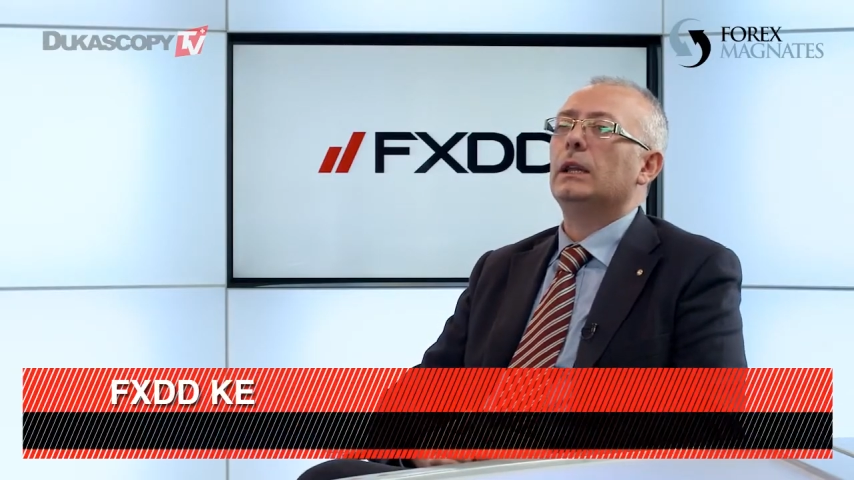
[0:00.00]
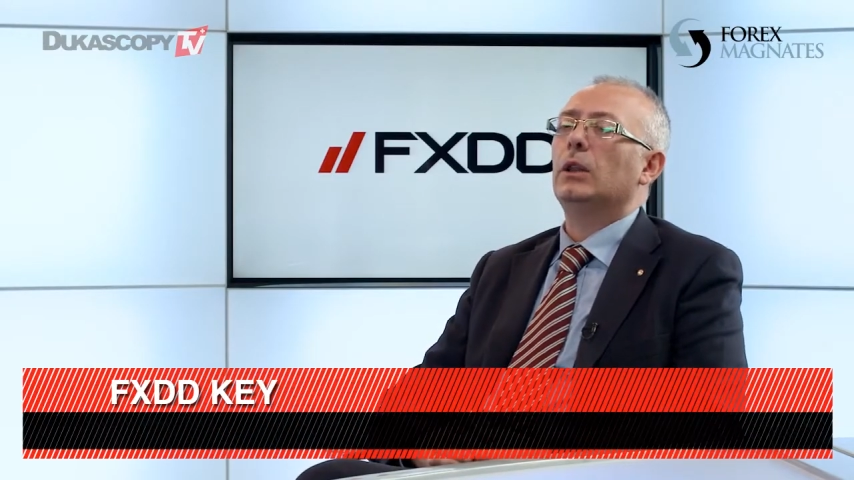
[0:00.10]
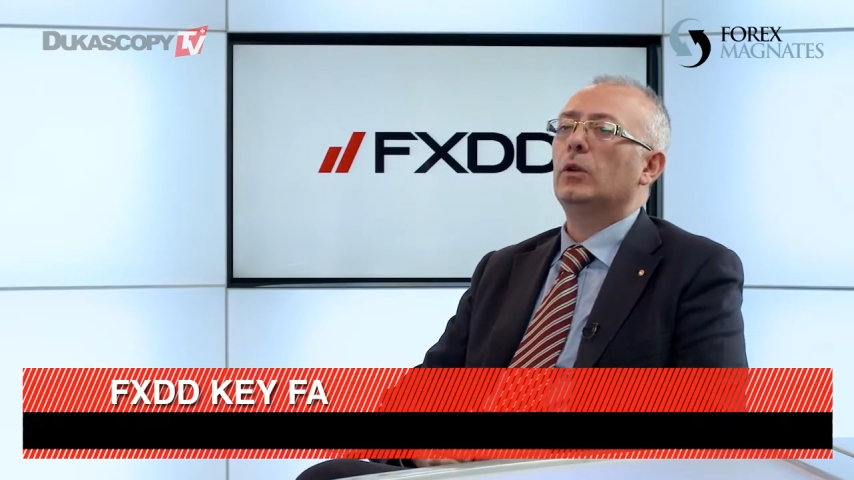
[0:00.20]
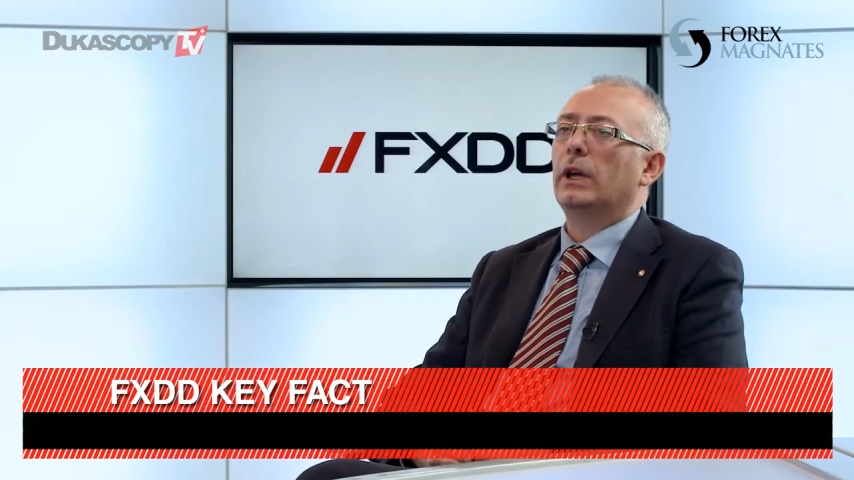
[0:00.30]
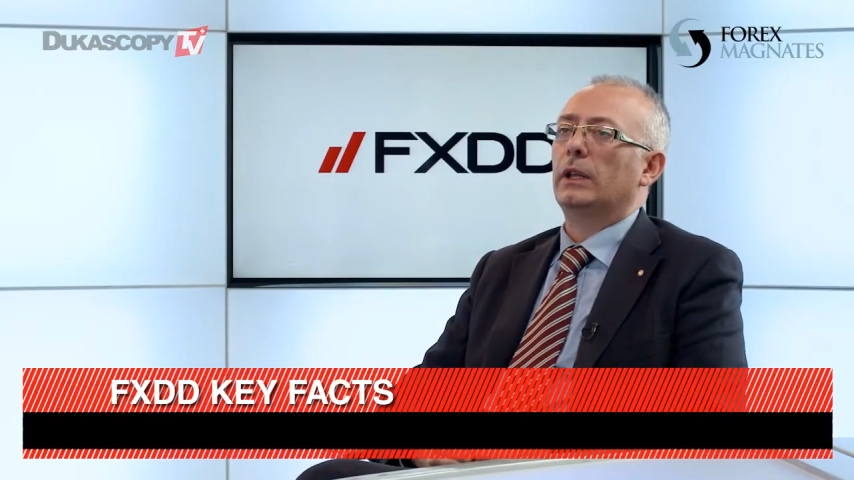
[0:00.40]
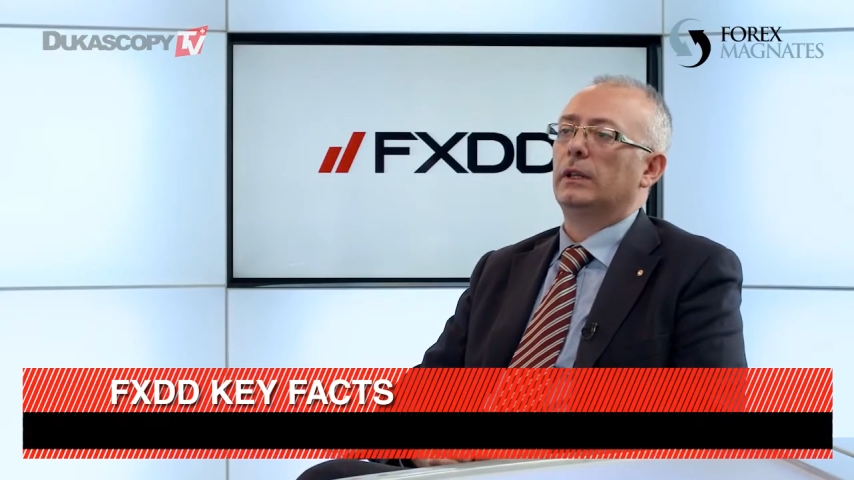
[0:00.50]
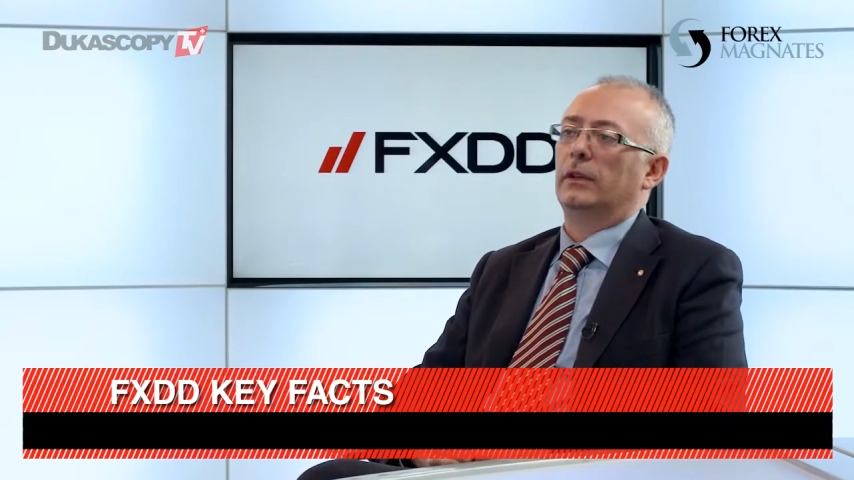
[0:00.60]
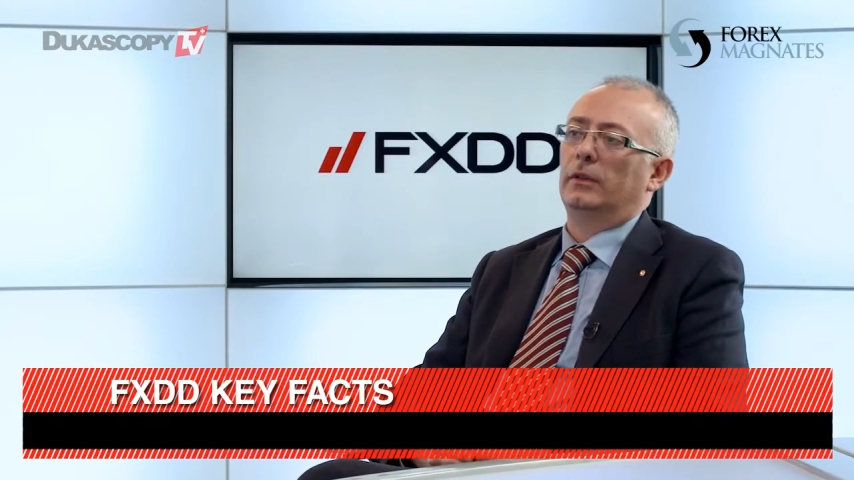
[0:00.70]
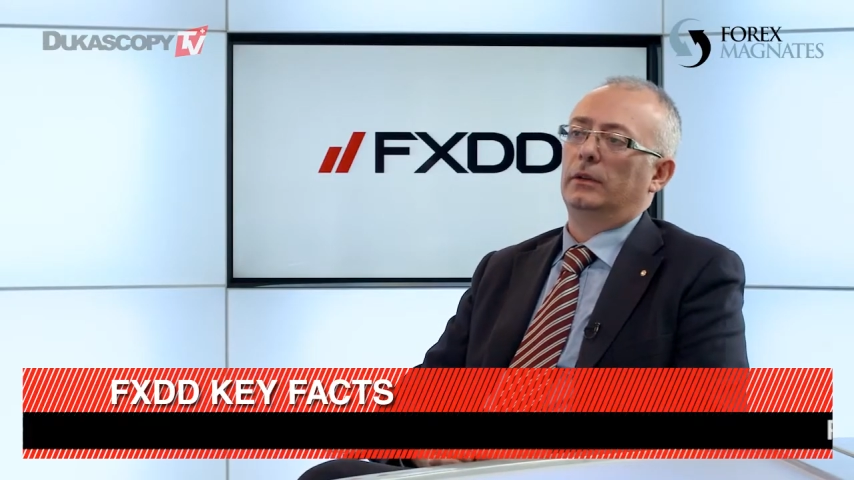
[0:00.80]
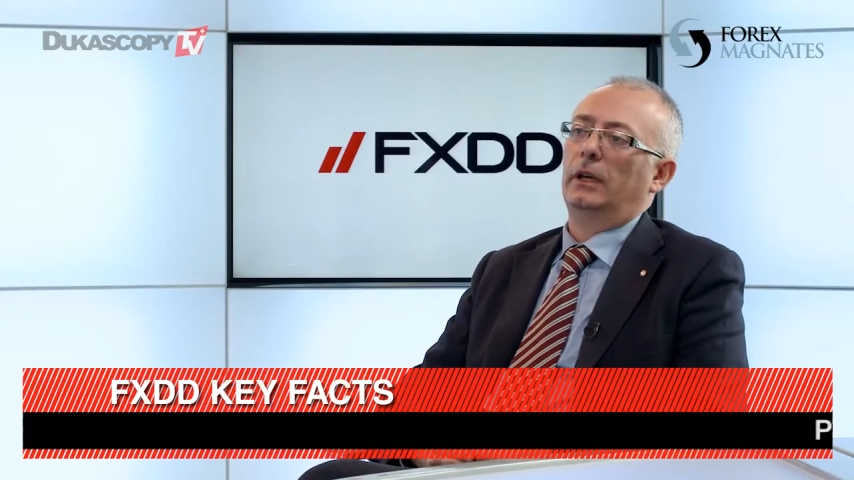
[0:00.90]
look at it
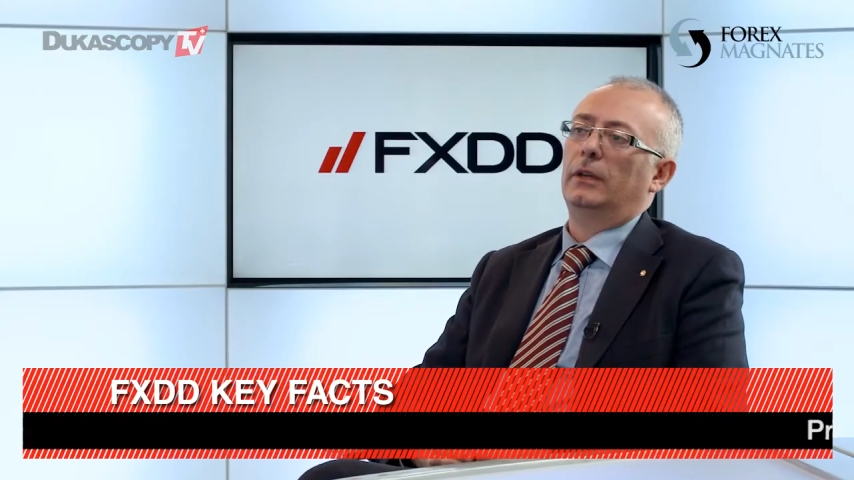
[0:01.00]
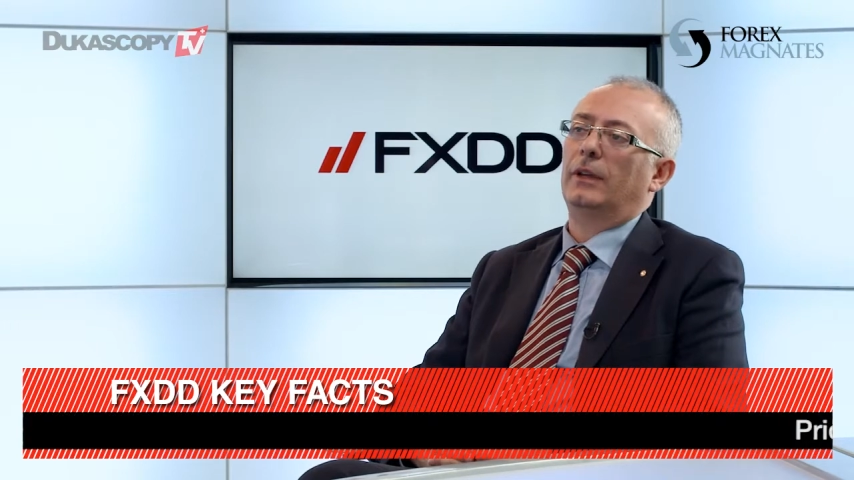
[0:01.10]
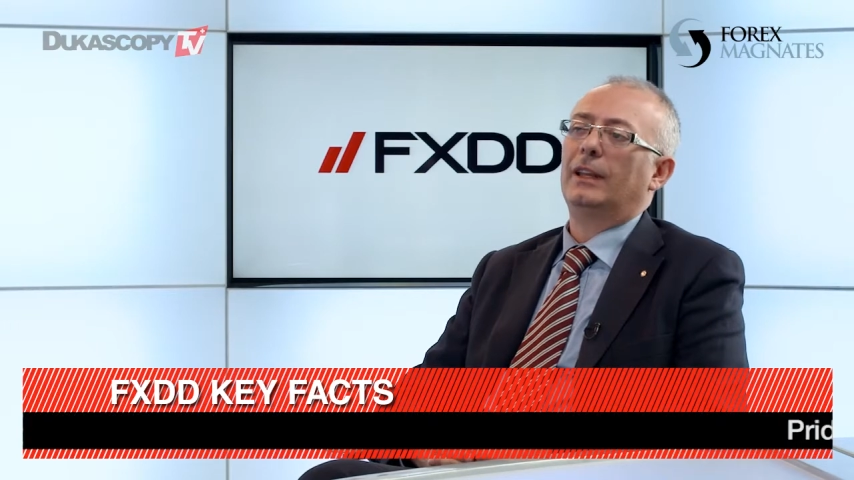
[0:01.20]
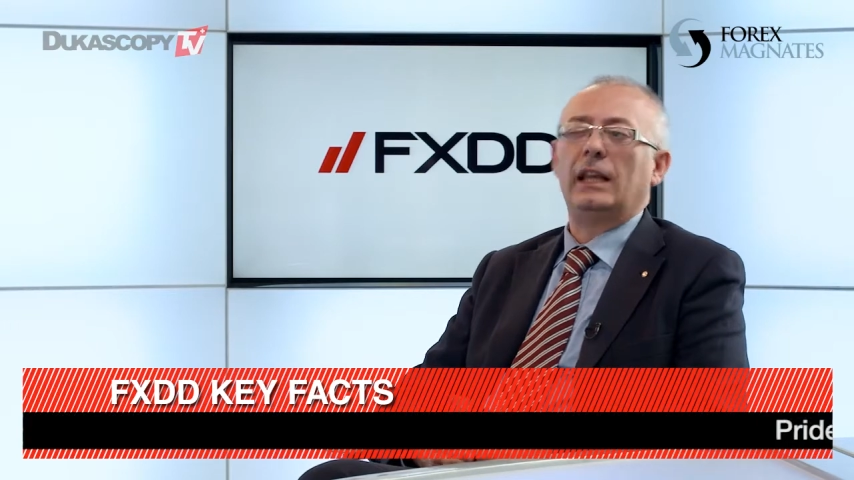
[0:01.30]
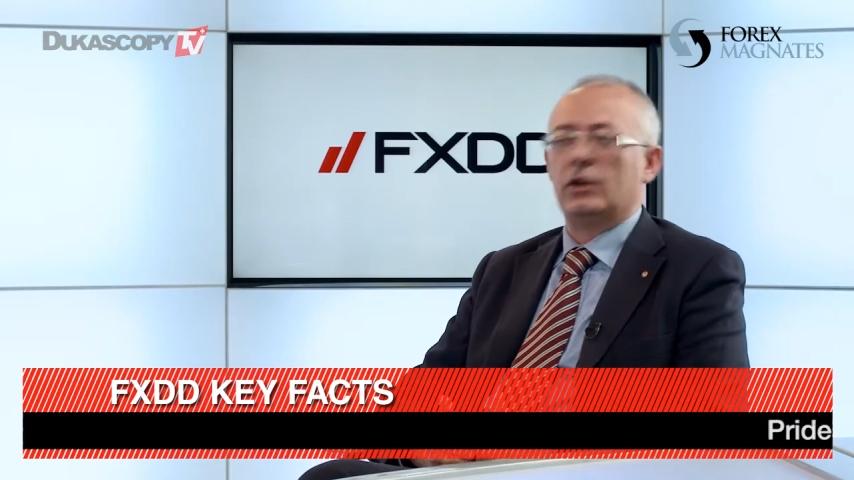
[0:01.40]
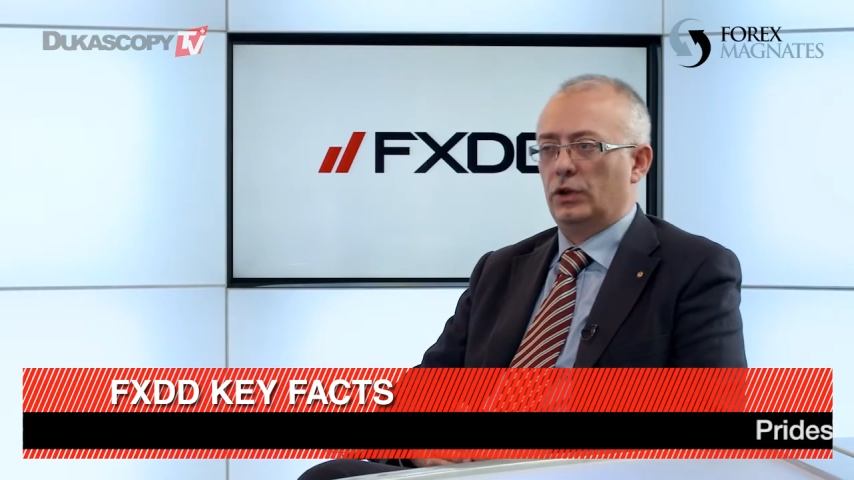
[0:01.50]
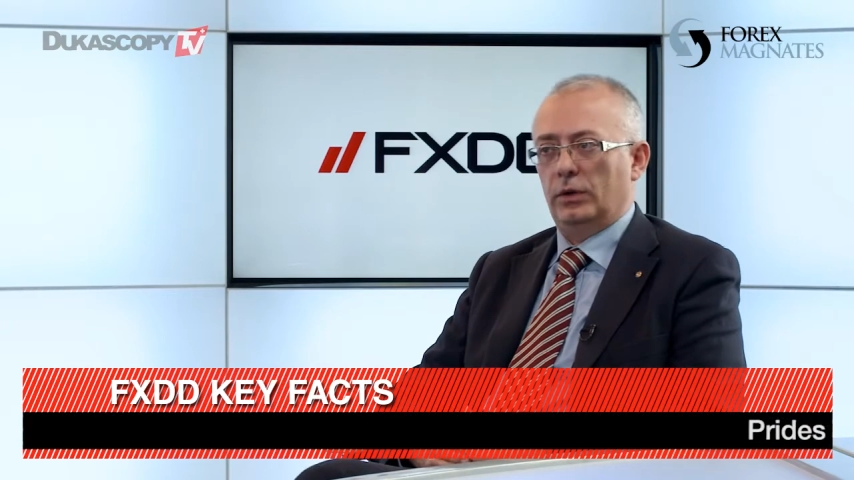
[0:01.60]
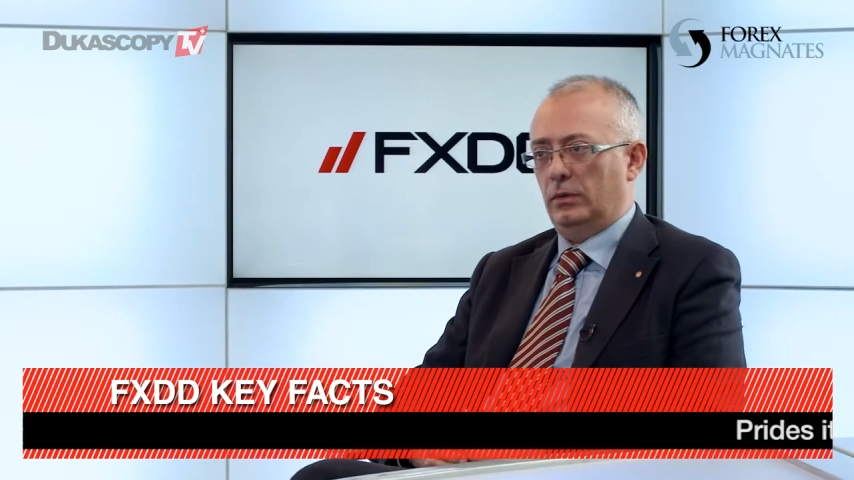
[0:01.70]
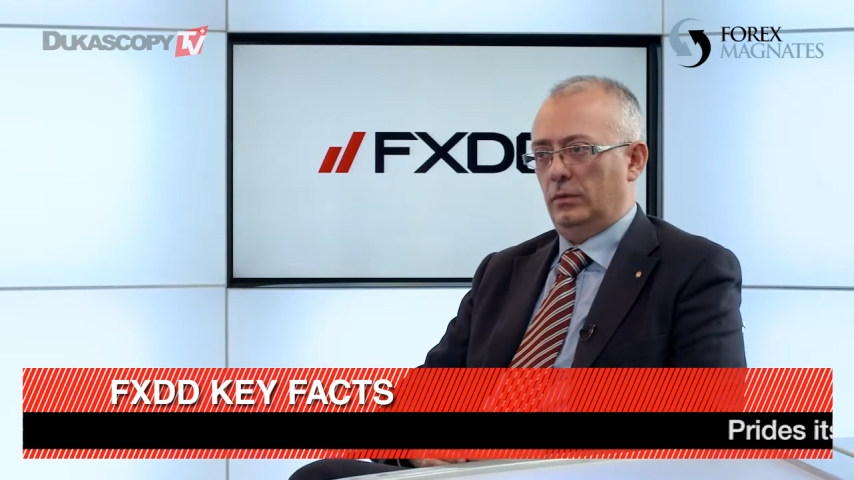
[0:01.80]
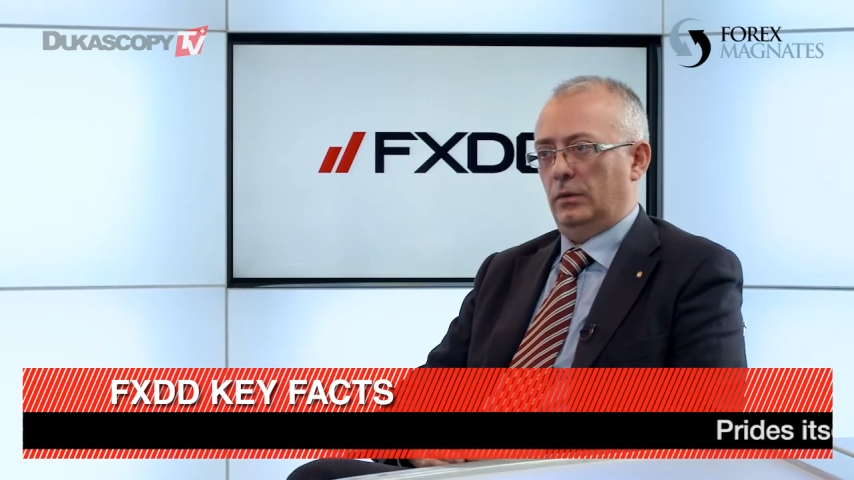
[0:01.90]
as an issue.